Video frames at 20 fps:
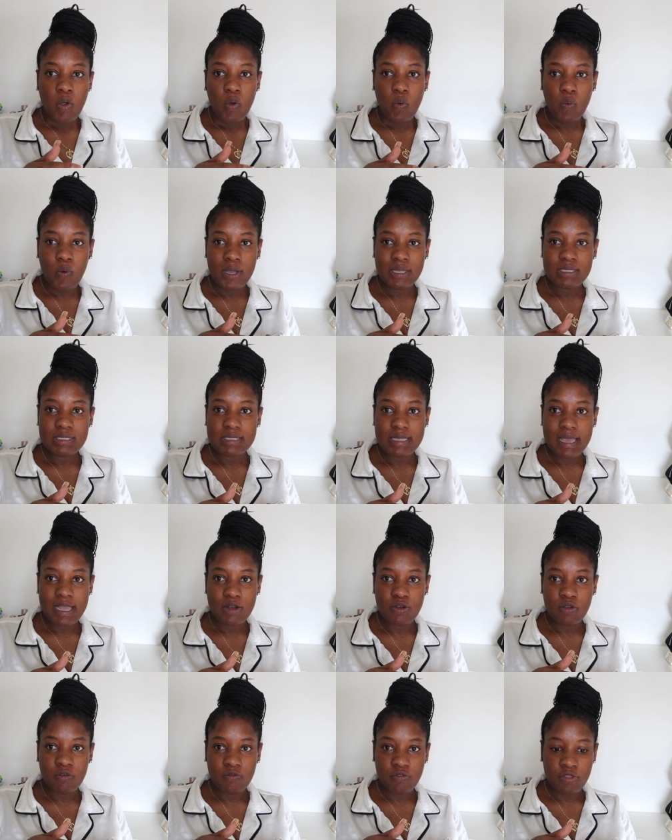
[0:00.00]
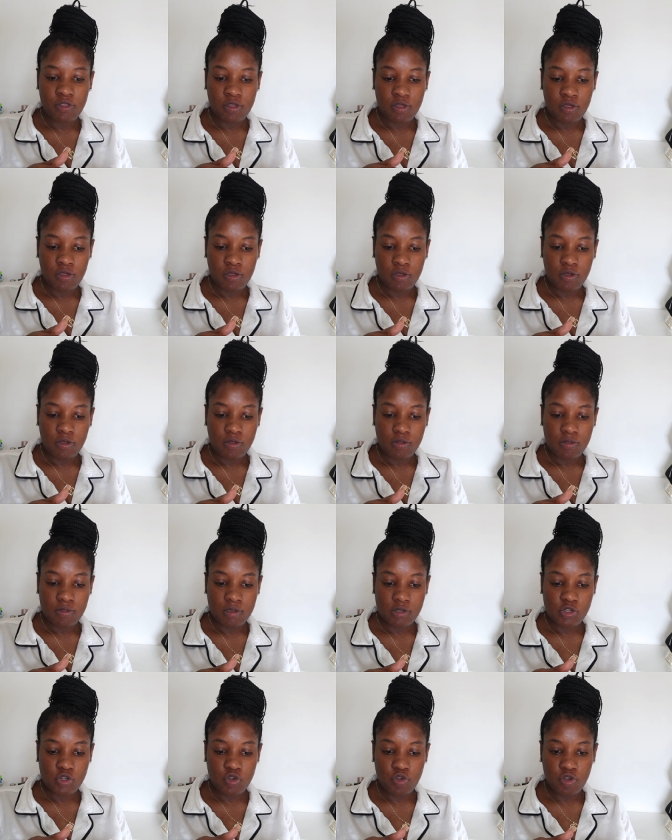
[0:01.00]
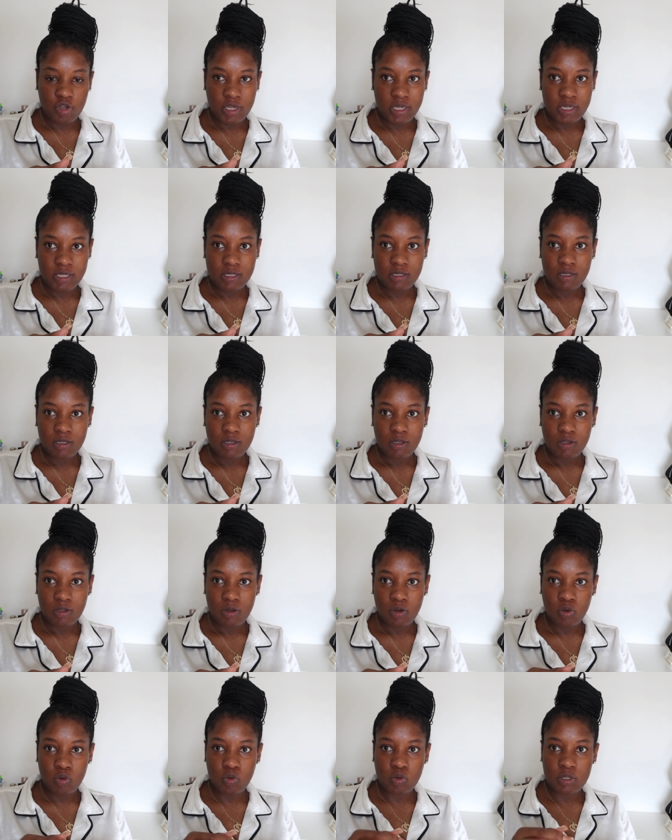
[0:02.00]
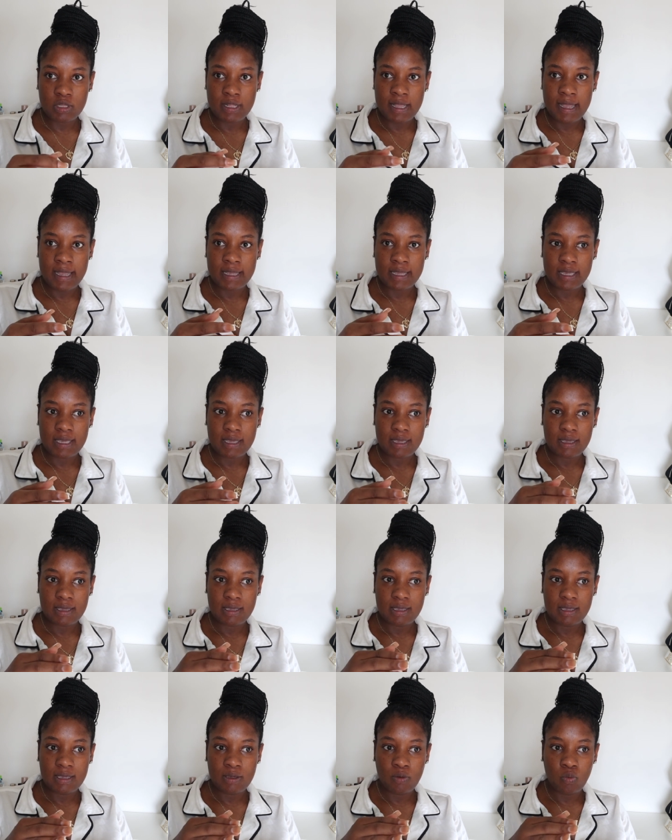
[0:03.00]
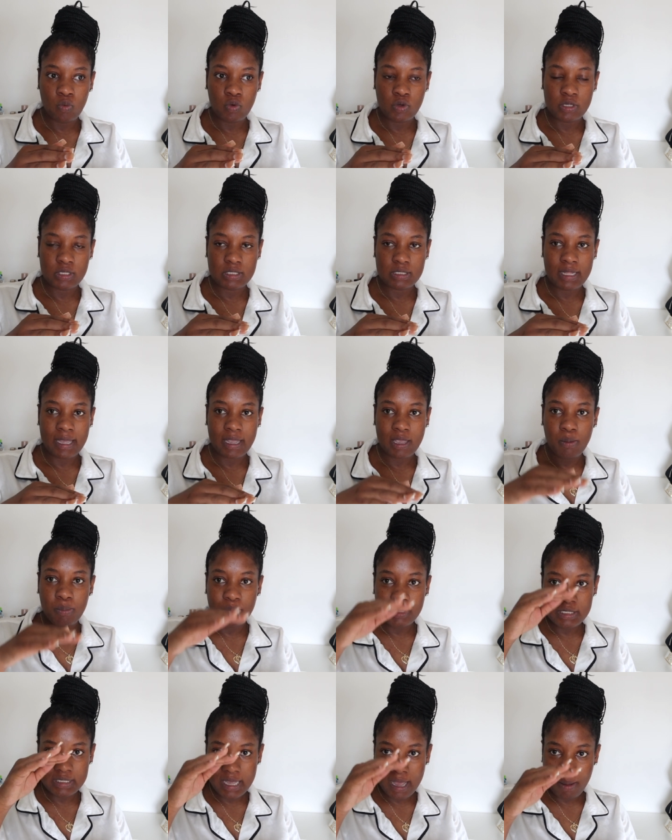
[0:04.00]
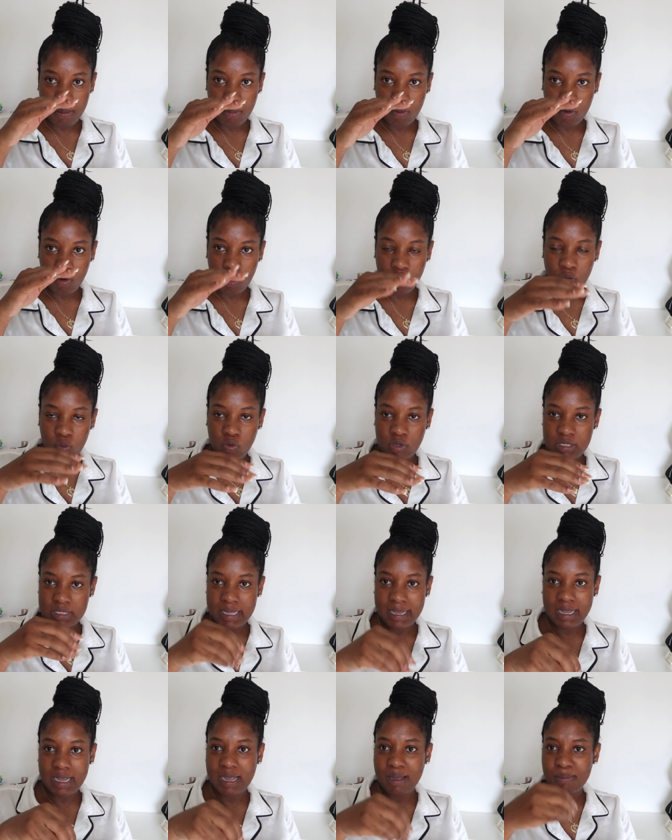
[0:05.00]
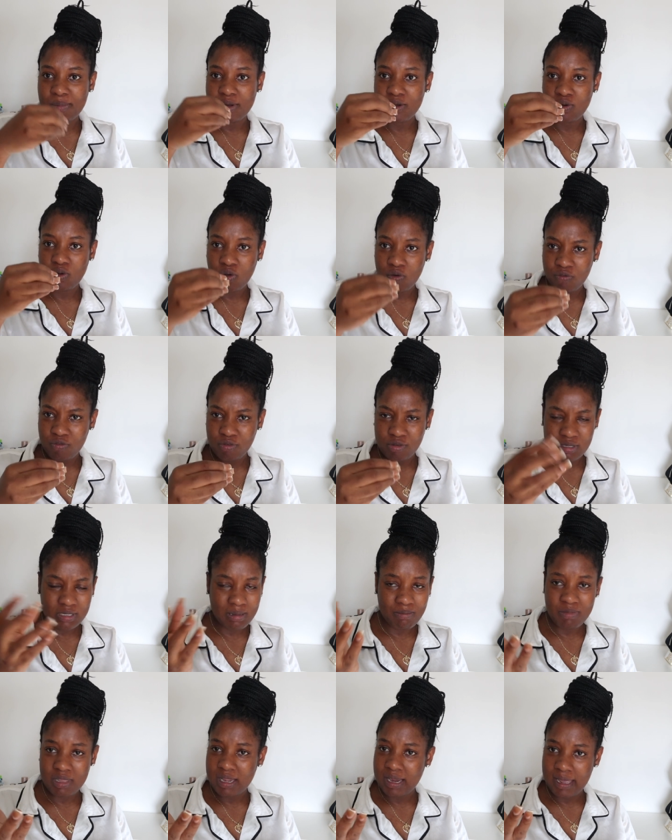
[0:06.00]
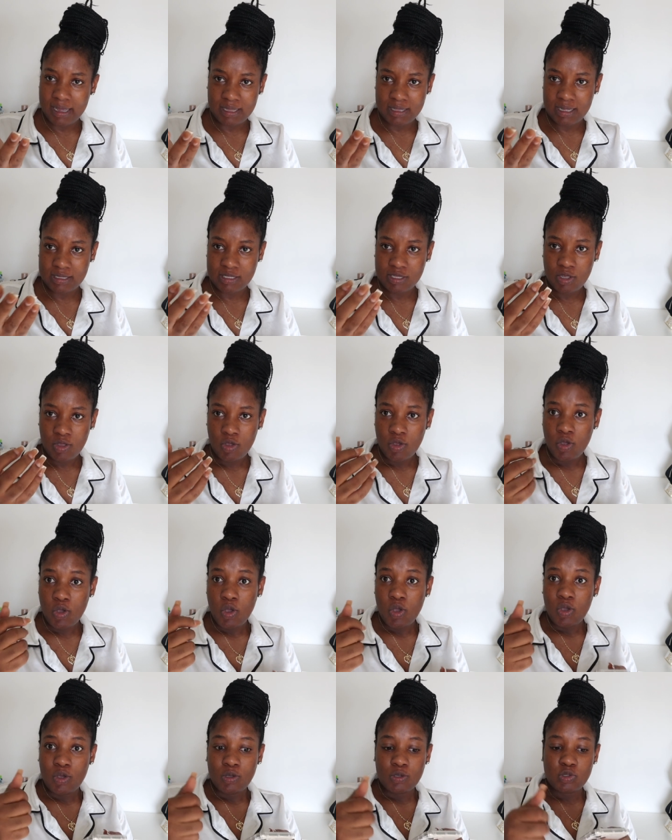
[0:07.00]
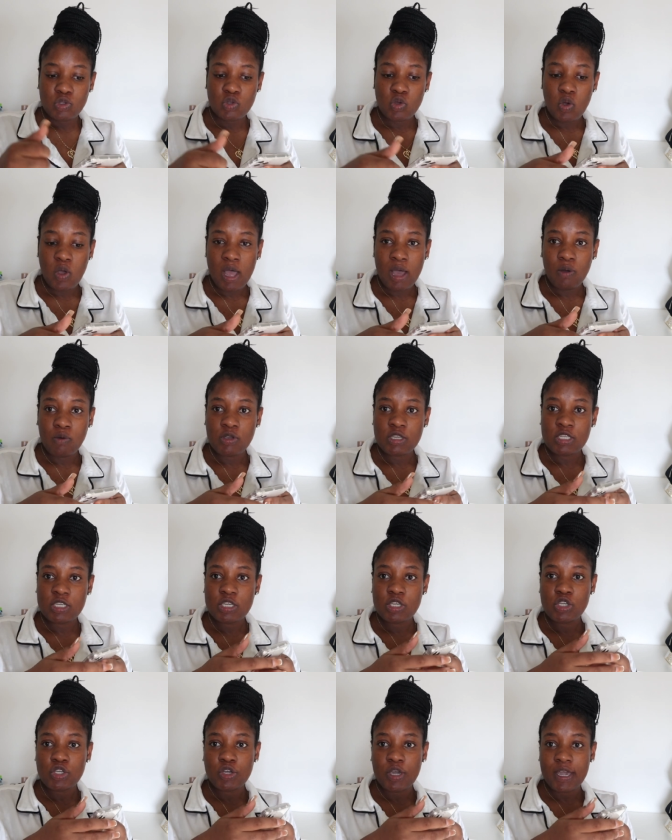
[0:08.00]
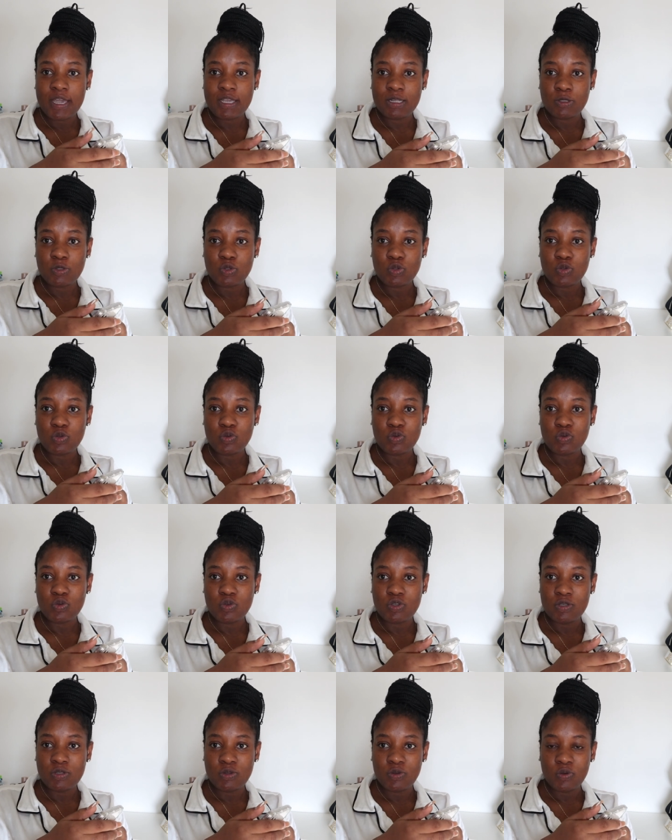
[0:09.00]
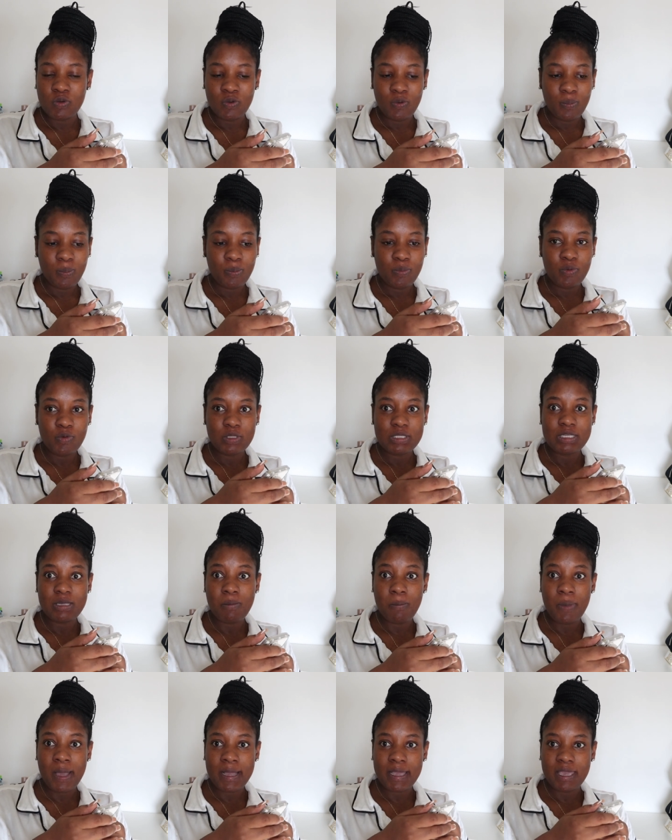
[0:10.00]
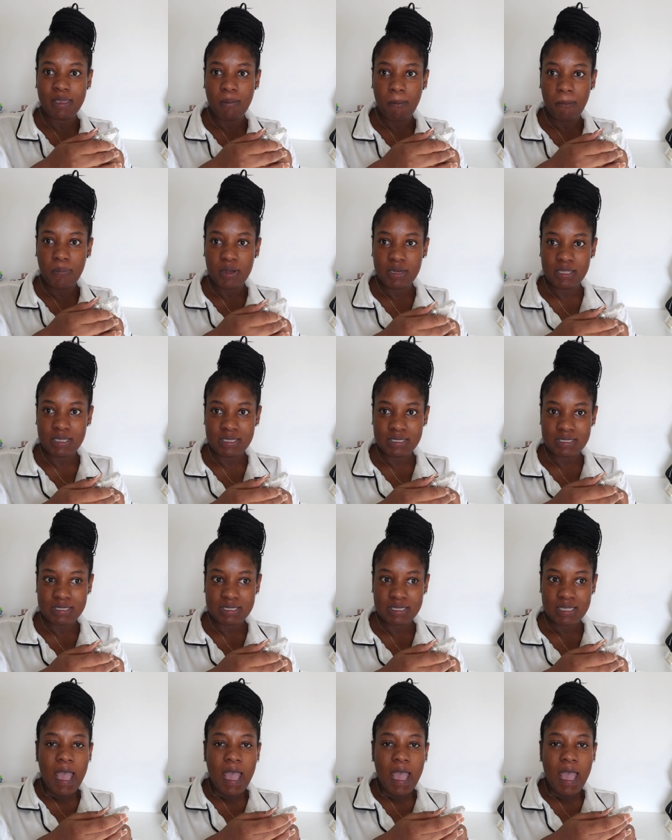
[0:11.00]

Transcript: one side of the screen looked like it was like a bit up, or it was like coming off or something like that. So I was just trying to, you know, put it back in place.